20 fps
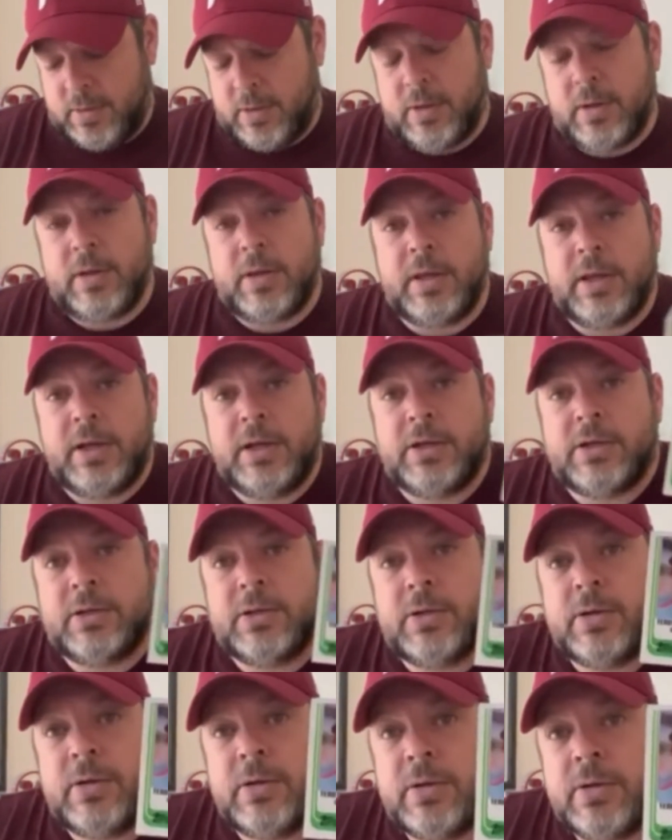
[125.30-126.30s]
And then his
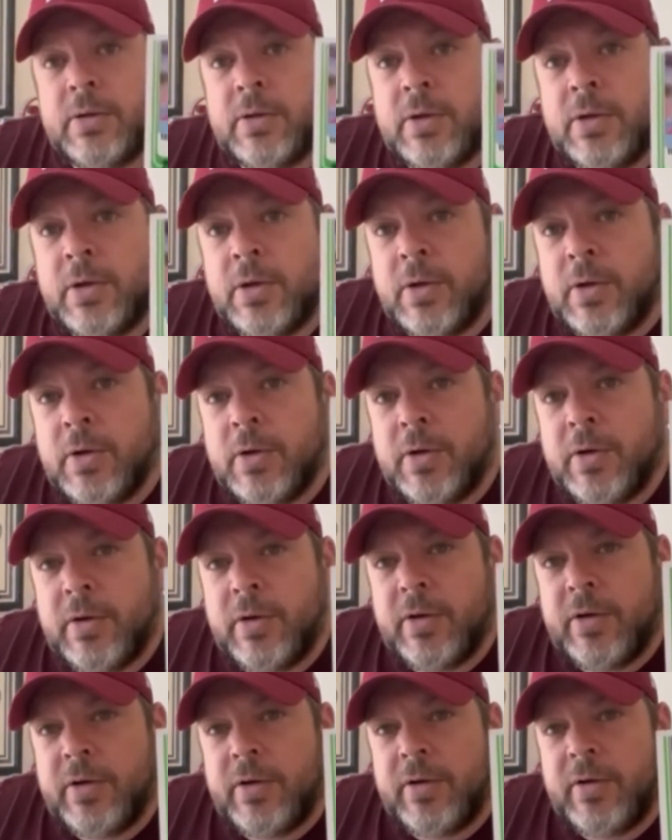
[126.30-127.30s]

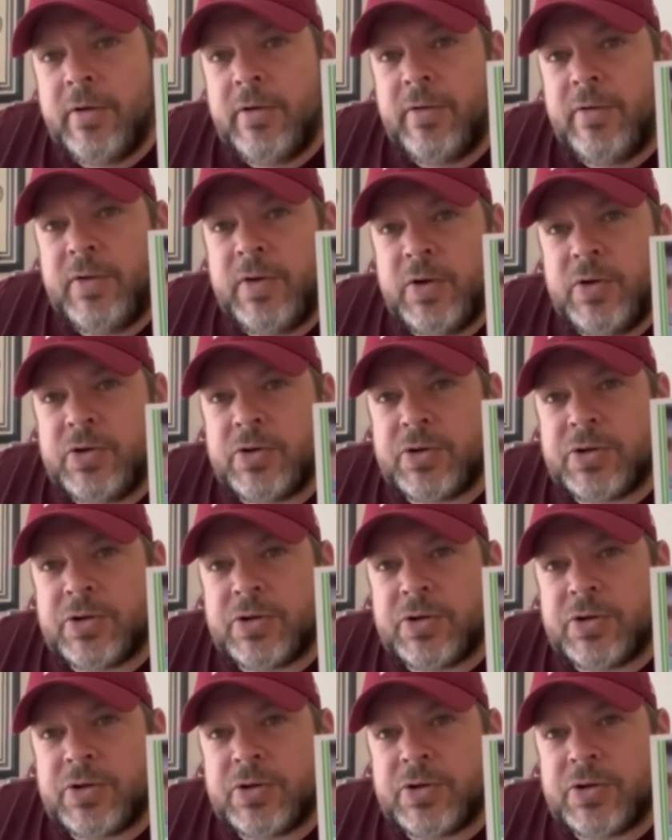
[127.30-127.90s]
Future